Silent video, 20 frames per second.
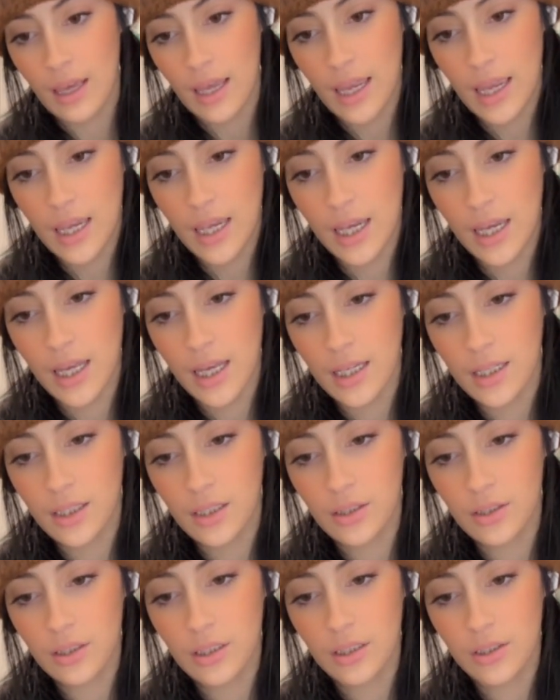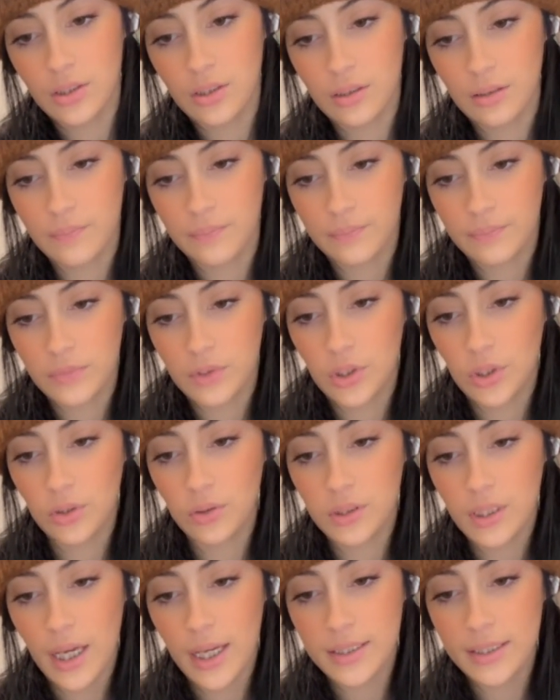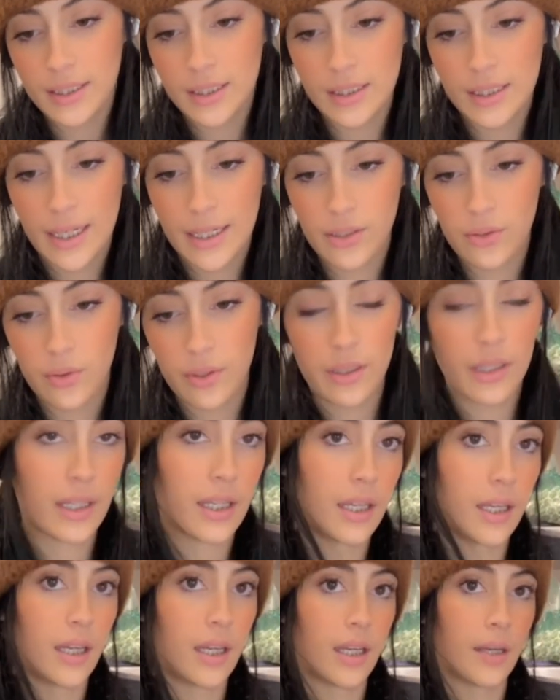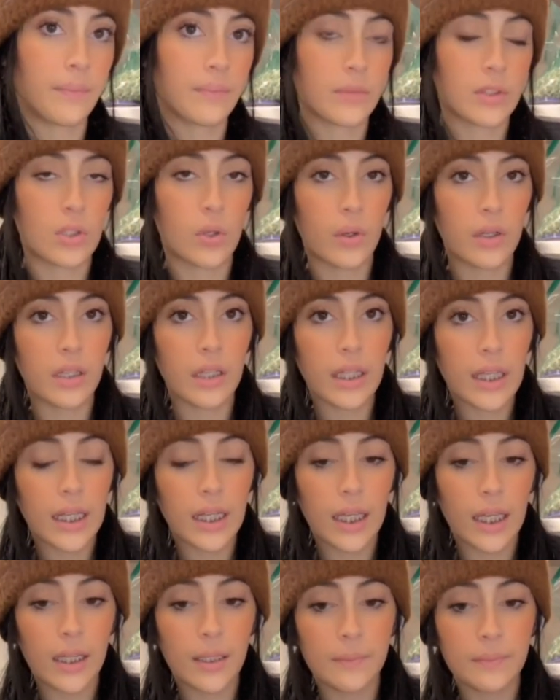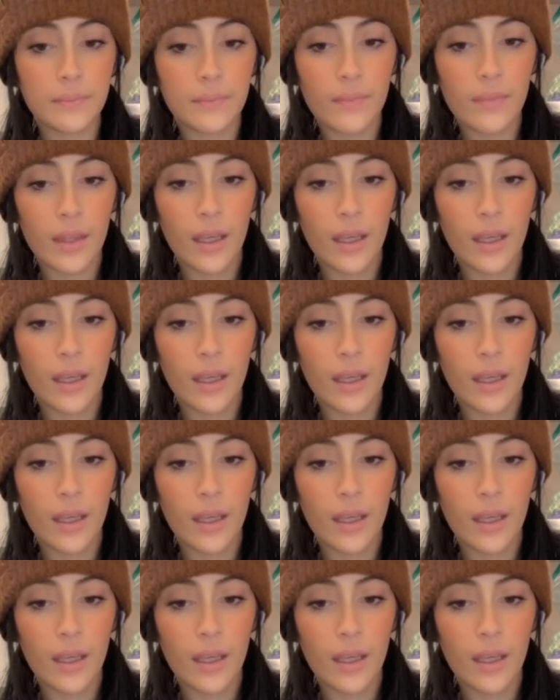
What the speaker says: and the 2 tazas de tortellini